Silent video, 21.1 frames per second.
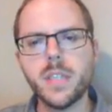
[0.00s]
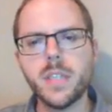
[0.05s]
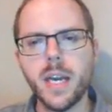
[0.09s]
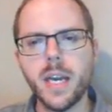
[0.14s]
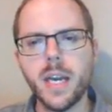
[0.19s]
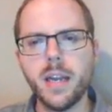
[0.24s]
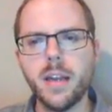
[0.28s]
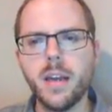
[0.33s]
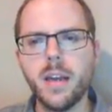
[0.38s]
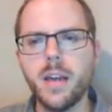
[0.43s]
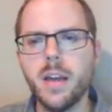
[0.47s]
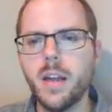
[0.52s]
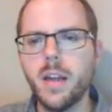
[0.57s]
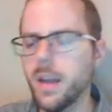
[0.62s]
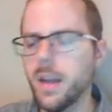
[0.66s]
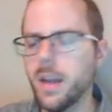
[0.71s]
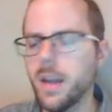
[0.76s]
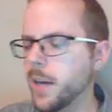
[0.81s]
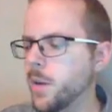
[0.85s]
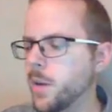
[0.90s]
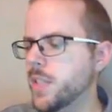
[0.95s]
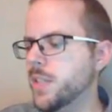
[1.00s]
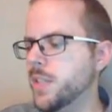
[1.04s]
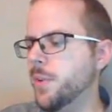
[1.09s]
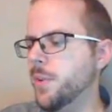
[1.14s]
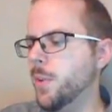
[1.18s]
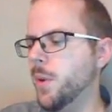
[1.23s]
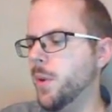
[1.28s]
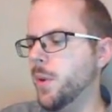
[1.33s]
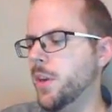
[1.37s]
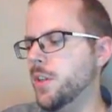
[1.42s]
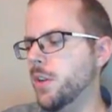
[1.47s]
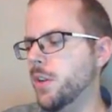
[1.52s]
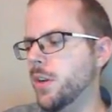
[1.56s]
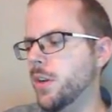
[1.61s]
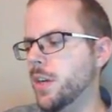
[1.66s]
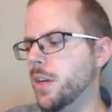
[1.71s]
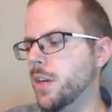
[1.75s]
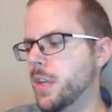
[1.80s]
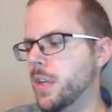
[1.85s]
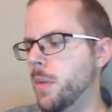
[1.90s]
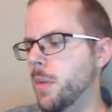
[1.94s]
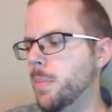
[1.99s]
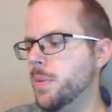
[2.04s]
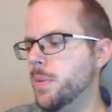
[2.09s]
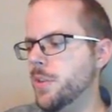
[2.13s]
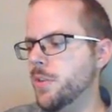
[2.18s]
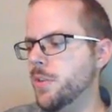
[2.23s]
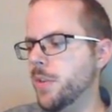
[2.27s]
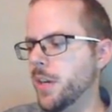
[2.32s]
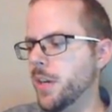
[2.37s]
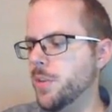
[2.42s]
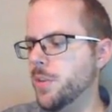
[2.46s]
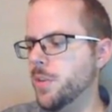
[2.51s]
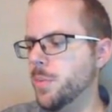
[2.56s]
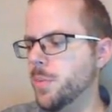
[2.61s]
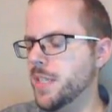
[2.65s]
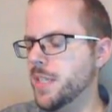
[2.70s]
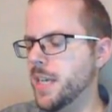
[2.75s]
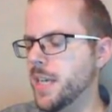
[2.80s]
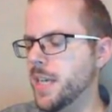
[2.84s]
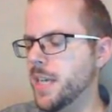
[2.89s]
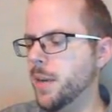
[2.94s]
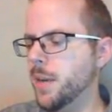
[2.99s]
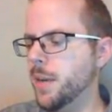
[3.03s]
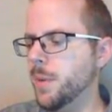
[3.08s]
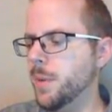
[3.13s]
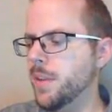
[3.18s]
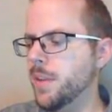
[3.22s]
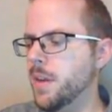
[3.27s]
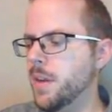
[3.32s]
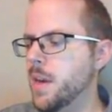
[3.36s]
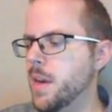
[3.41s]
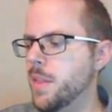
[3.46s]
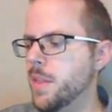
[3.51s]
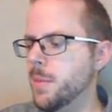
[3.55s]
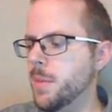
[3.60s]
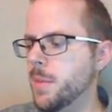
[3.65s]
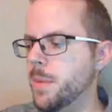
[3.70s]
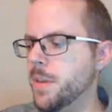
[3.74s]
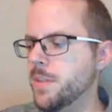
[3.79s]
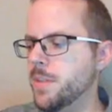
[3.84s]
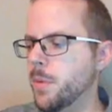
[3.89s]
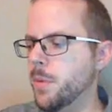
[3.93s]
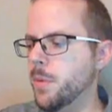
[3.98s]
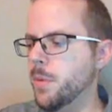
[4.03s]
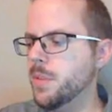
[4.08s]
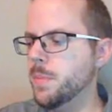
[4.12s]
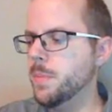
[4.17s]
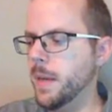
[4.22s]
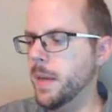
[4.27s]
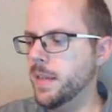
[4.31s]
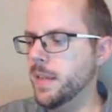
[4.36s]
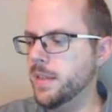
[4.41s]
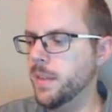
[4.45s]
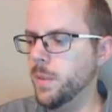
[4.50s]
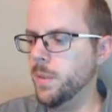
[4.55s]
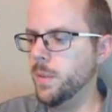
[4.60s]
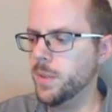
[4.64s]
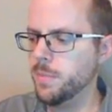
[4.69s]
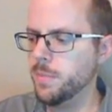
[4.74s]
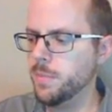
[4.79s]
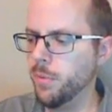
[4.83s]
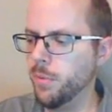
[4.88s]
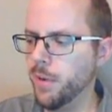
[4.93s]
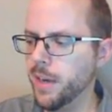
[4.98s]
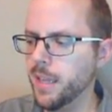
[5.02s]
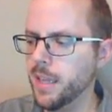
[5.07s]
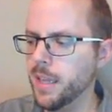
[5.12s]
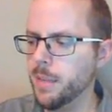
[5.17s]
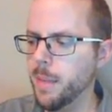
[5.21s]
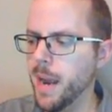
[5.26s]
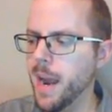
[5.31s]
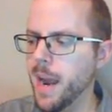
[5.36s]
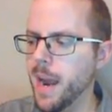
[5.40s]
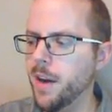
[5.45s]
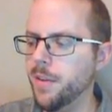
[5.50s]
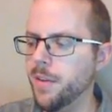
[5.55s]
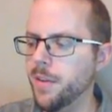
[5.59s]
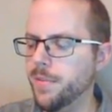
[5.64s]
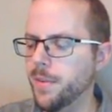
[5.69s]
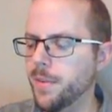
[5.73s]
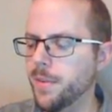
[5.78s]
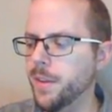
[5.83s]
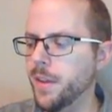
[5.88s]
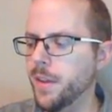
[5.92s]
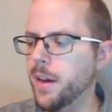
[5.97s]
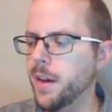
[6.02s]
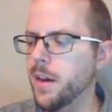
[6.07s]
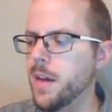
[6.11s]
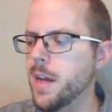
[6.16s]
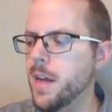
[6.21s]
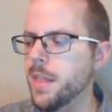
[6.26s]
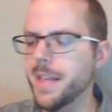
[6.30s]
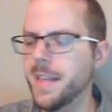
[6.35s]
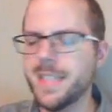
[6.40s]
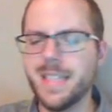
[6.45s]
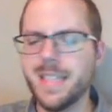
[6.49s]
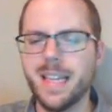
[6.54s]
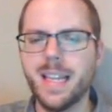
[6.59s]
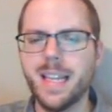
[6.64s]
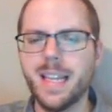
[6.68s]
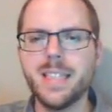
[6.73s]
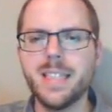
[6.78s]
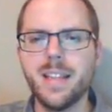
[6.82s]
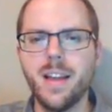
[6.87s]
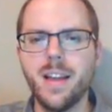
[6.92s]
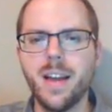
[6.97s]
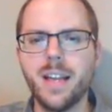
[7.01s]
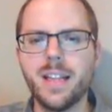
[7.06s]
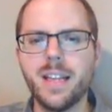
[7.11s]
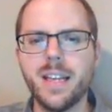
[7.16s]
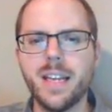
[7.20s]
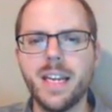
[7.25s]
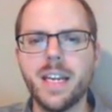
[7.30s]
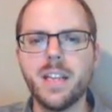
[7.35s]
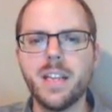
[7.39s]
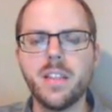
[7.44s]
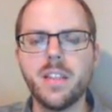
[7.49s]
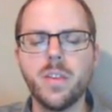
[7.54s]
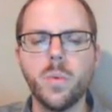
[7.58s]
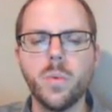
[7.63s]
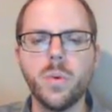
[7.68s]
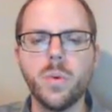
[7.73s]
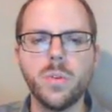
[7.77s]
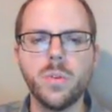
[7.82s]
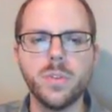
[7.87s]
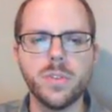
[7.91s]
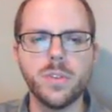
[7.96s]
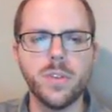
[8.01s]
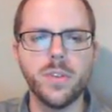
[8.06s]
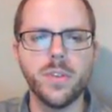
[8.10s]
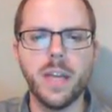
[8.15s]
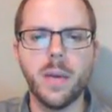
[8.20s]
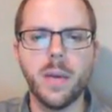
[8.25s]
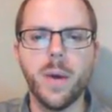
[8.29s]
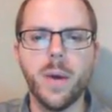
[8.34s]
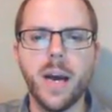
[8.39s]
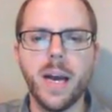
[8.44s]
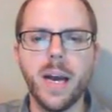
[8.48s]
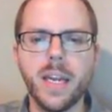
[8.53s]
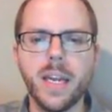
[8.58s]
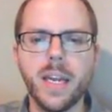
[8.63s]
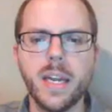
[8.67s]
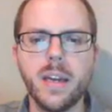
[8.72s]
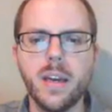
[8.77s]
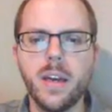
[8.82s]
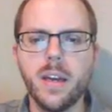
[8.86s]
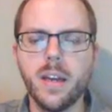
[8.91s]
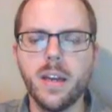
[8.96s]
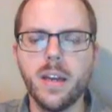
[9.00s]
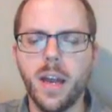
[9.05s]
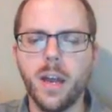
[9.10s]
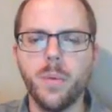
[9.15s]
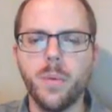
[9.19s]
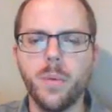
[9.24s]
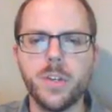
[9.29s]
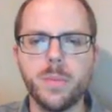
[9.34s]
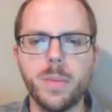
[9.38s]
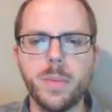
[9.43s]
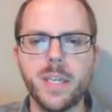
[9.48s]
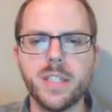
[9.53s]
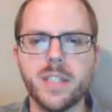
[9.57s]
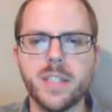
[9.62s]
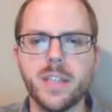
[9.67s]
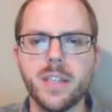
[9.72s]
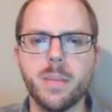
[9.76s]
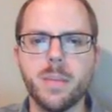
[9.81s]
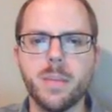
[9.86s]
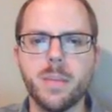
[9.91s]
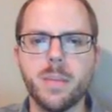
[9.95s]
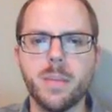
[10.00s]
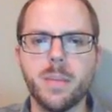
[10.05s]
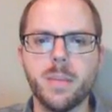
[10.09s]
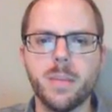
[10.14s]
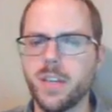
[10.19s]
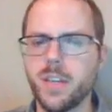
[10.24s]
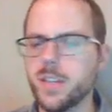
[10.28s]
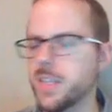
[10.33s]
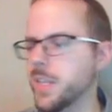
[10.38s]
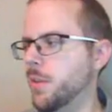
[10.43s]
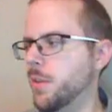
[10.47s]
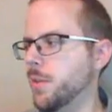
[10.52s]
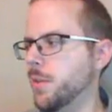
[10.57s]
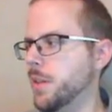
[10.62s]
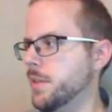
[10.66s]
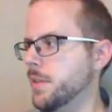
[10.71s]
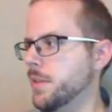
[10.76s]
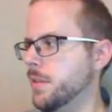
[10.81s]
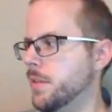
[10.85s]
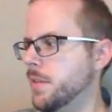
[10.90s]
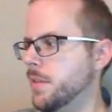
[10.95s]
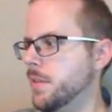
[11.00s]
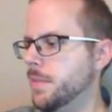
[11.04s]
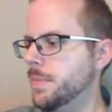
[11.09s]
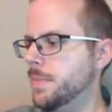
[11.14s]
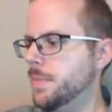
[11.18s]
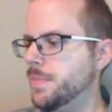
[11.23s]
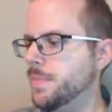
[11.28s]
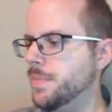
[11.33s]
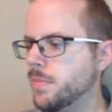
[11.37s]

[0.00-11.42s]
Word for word: Okay. Likewise, if you wanted to look at it in the opposite direction, we're starting with them in a small space and we're spreading them out further, there's less likely to hit the walls on their way, okay, which means that the pressure decreases.